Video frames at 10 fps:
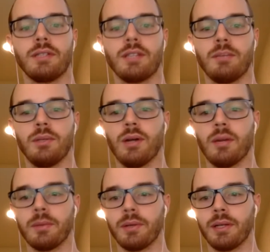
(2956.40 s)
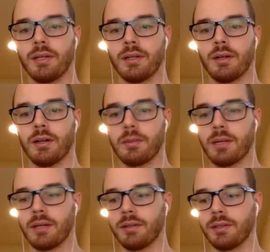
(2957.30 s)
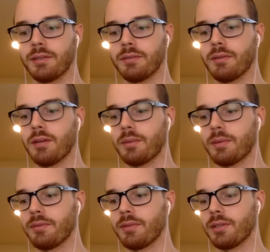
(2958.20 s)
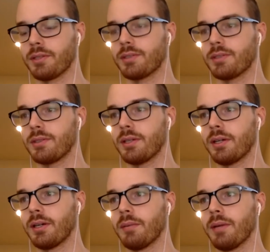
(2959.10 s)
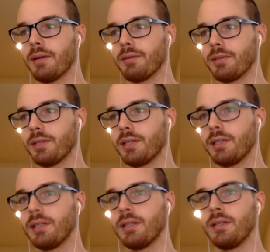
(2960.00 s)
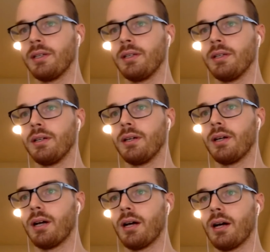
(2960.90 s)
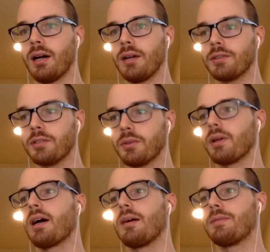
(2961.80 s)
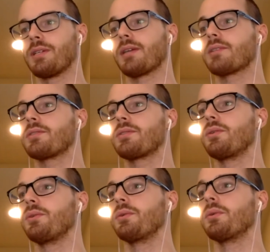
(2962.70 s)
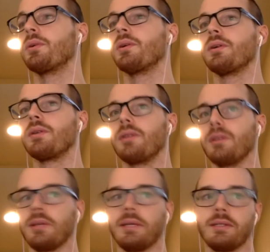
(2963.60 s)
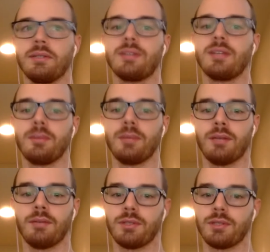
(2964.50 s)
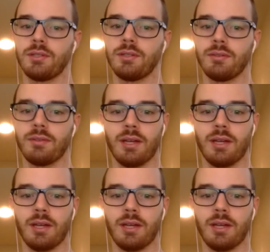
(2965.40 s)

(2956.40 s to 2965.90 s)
time you upgrade it automatically converts every stored object to the latest API version of that.